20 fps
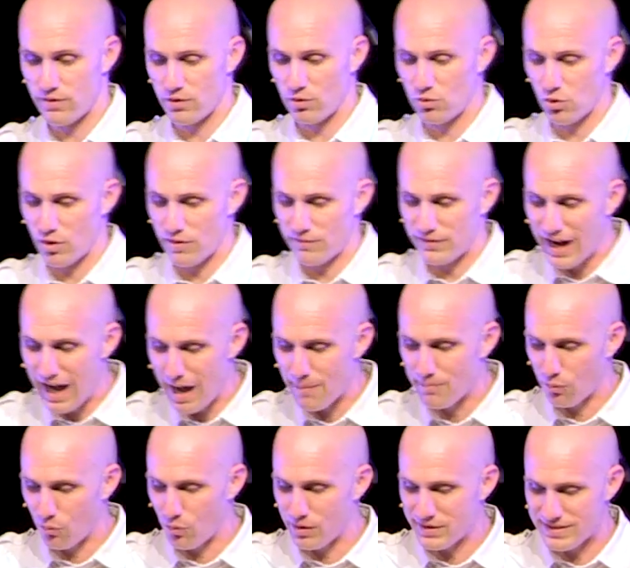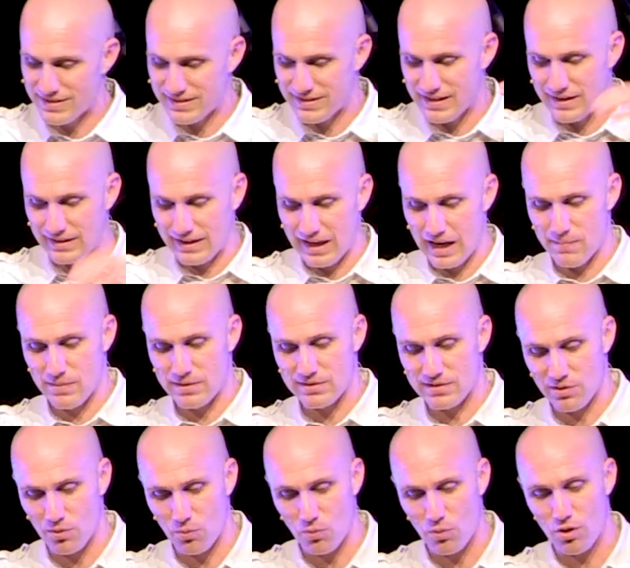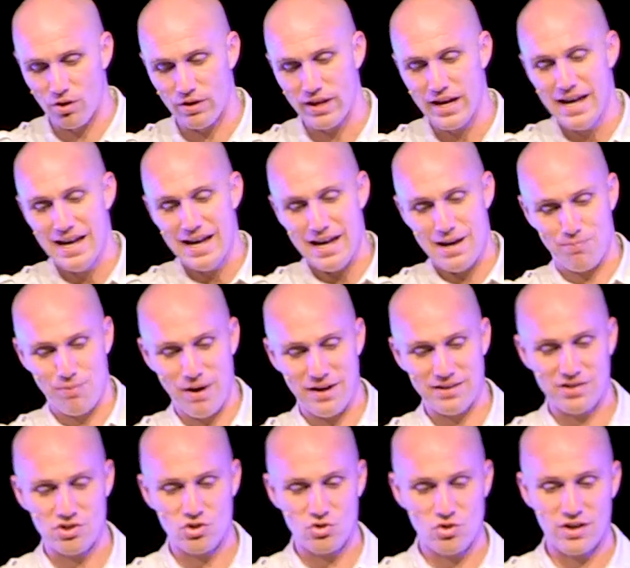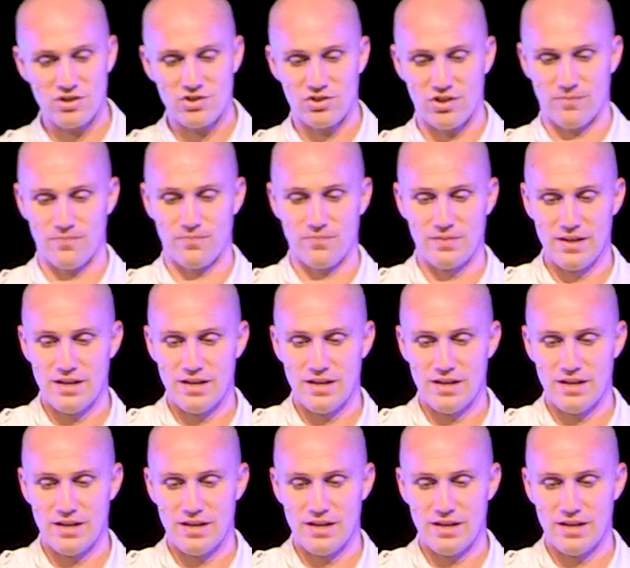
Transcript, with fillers: of the glory of God. But once sin came into the world, it brought destruction.